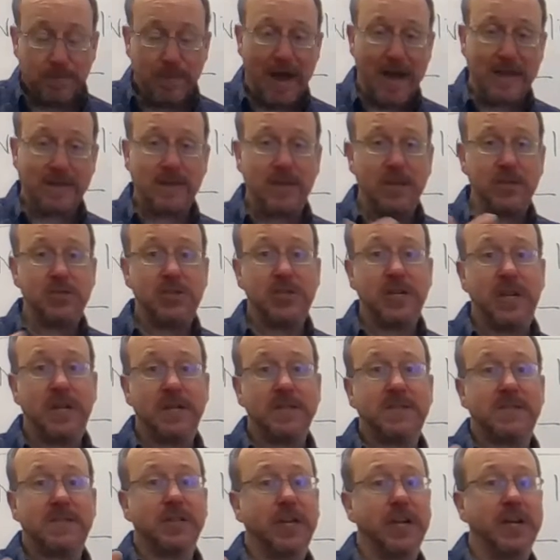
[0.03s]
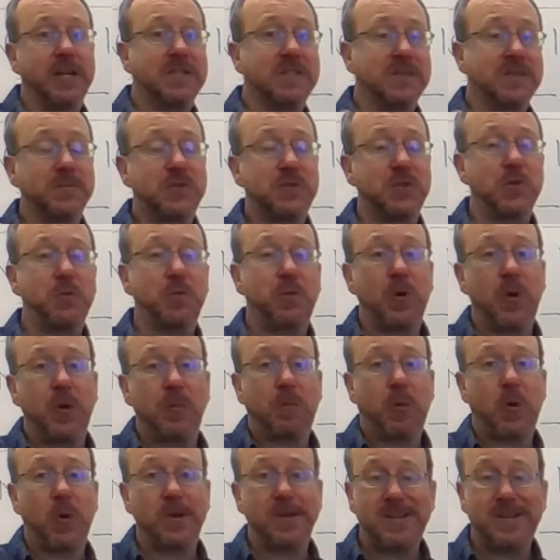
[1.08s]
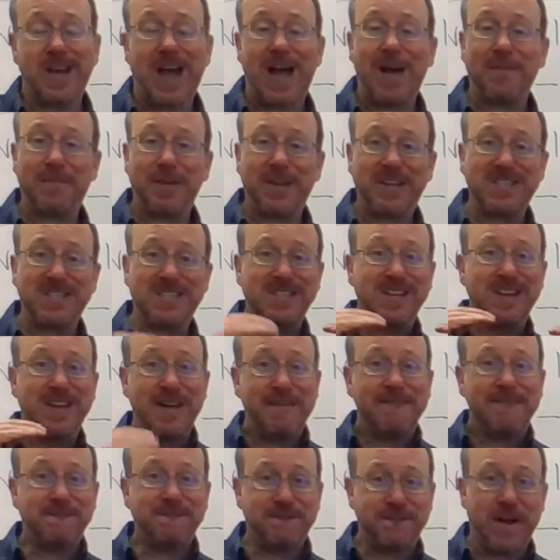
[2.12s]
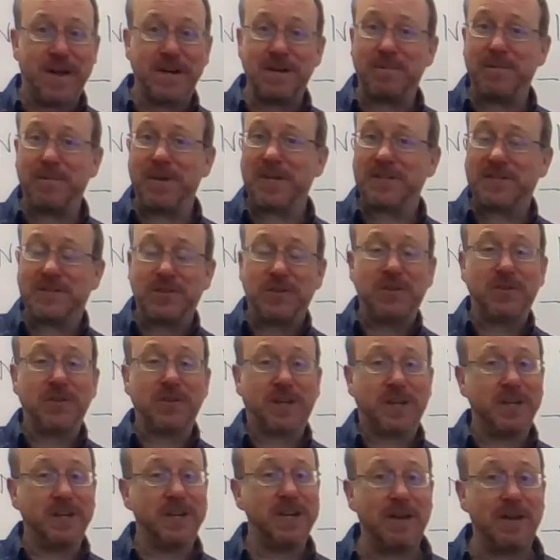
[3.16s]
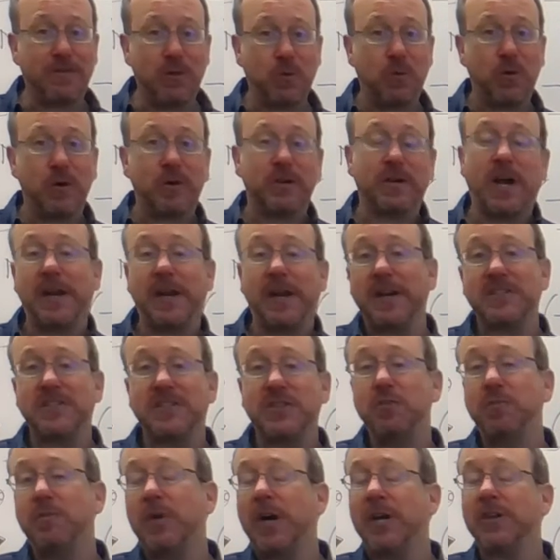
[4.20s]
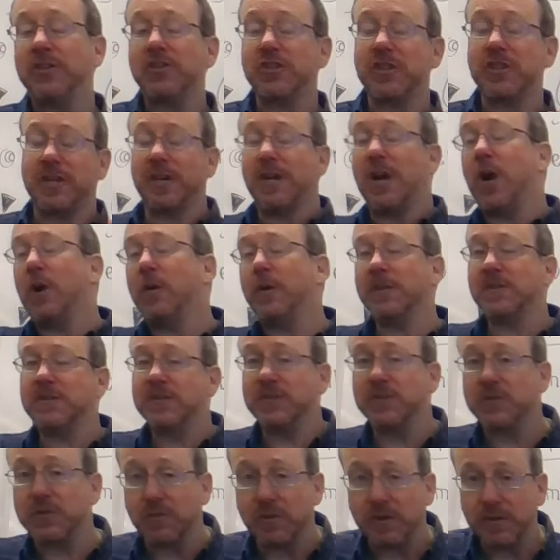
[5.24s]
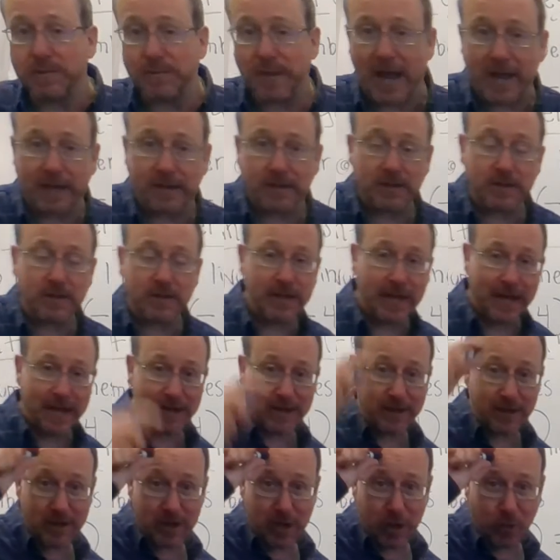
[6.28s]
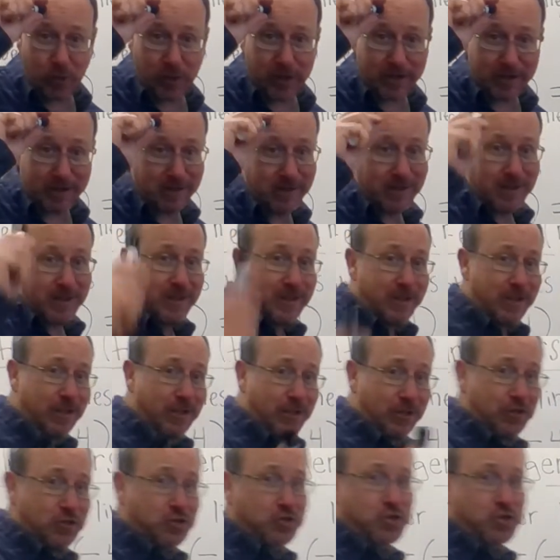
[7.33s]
Math Ninjas, looking at some super important topics. Fundamental, can never work on it too much, can always use a reminder, got to know it in